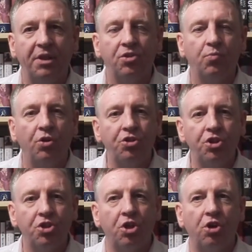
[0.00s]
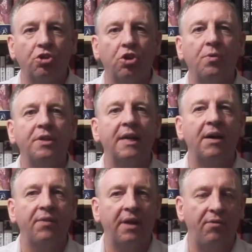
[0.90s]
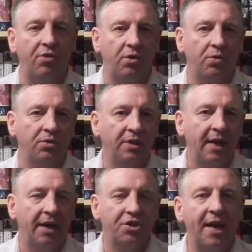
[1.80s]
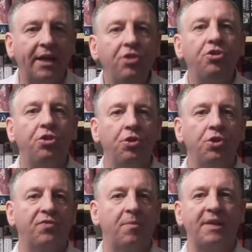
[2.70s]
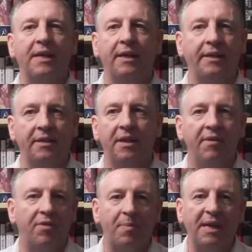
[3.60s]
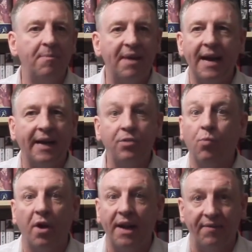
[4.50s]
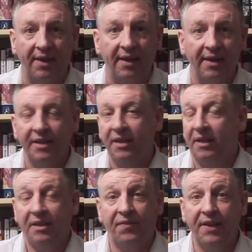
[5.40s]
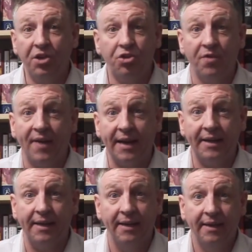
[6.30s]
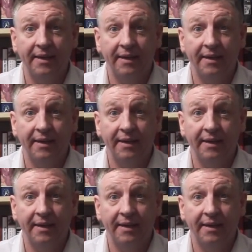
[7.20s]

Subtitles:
Because once you start going down that road, attacking Jews for being behind whatever, you're finished, you've had it.